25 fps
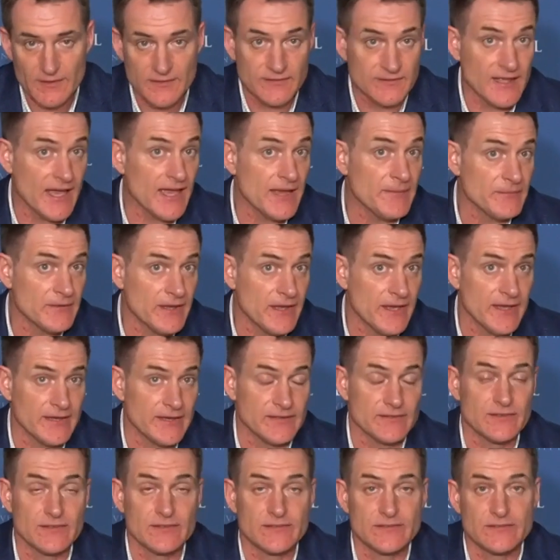
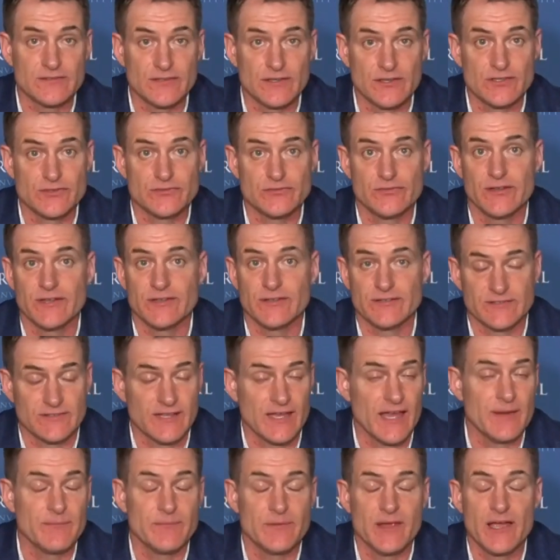same-day surgery and
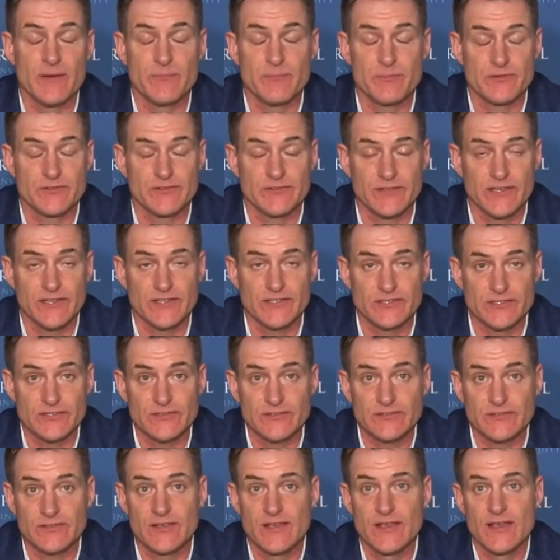same-day
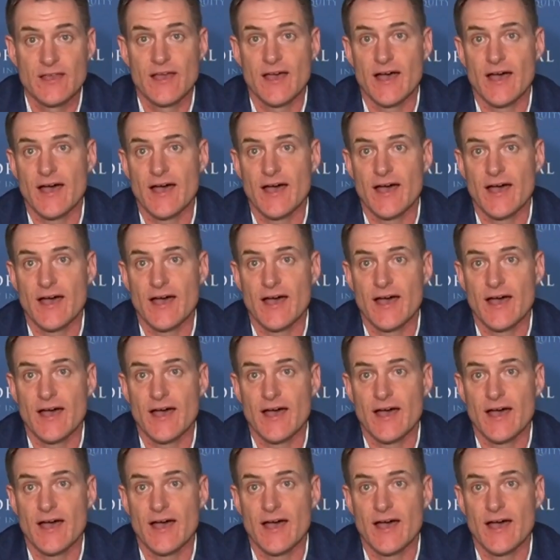procedures,